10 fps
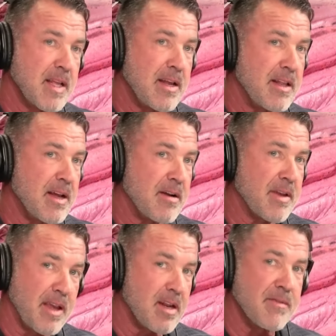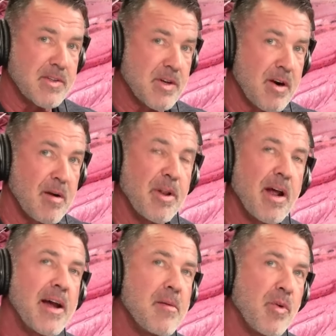I don't think any of us are, but
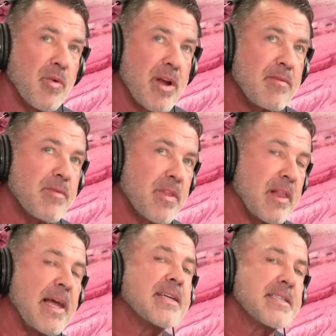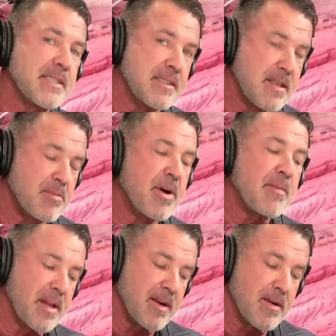I am grateful for the legacy that brought
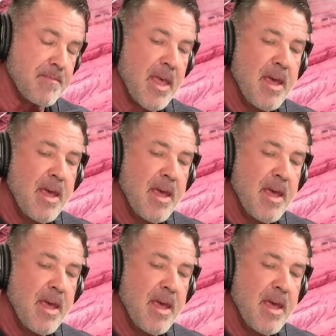me here.